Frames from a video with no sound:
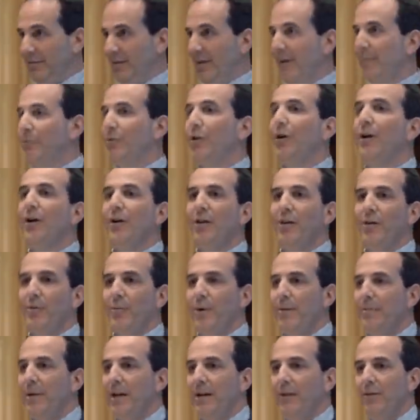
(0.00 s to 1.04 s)
look at all the
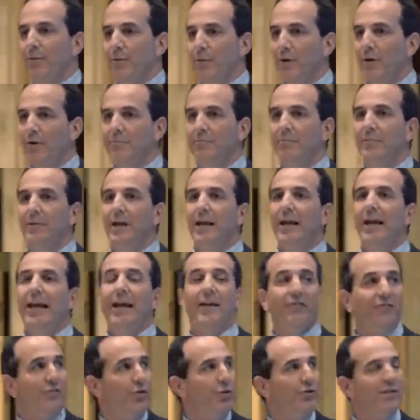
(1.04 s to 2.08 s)
women in the room.
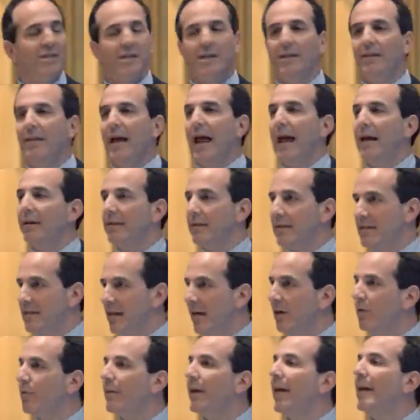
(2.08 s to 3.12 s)
If you see that, does
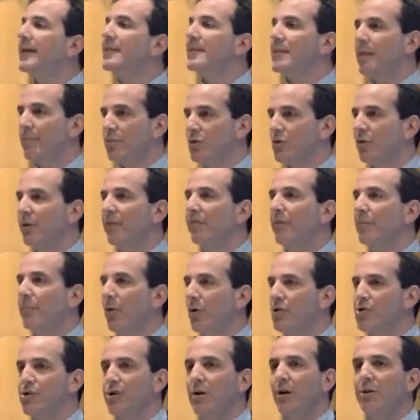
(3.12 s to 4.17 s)
that create some sort of
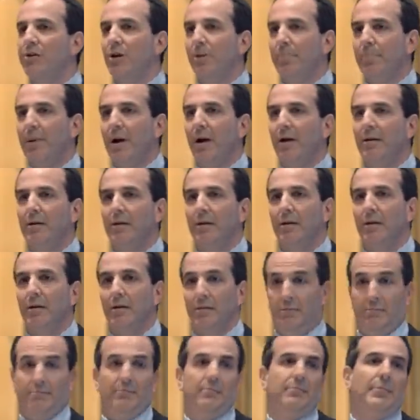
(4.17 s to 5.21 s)
emotion on your part?
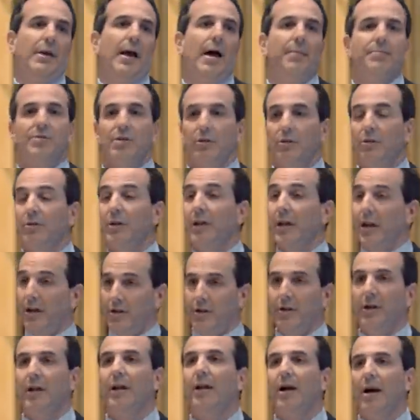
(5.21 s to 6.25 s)
Absolutely. Are
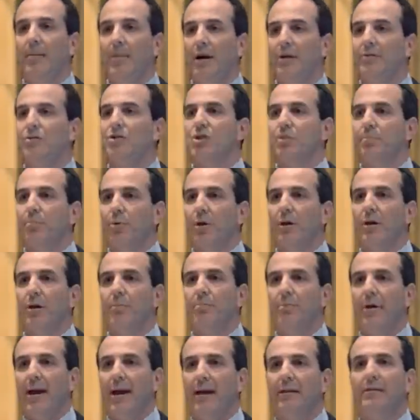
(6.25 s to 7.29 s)
you going to come out and support our
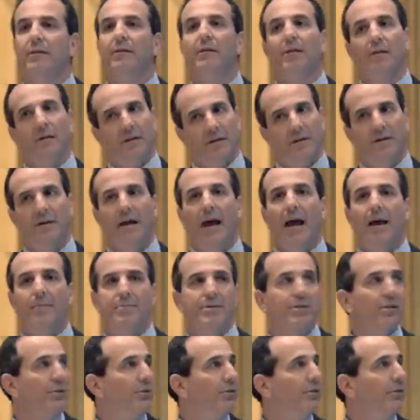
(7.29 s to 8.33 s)
brand?
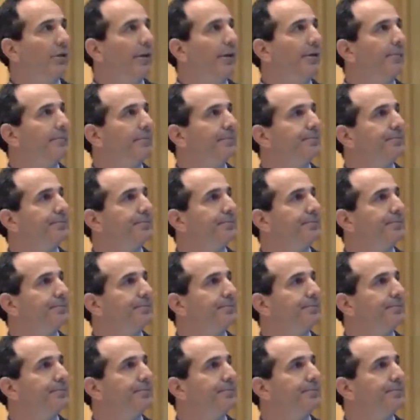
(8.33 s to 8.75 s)
Absolutely.